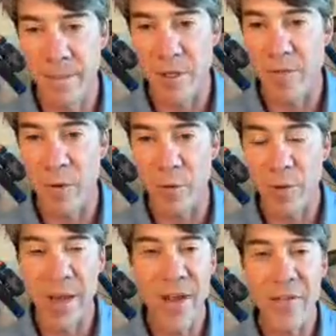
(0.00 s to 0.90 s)
so forth.
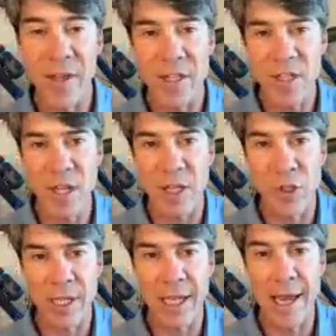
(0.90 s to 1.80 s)
We have athletes
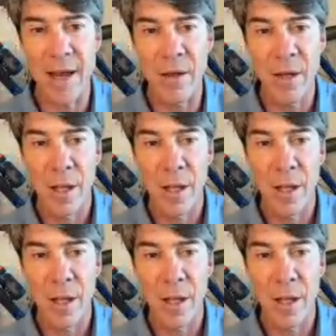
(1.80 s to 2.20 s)
scheduling out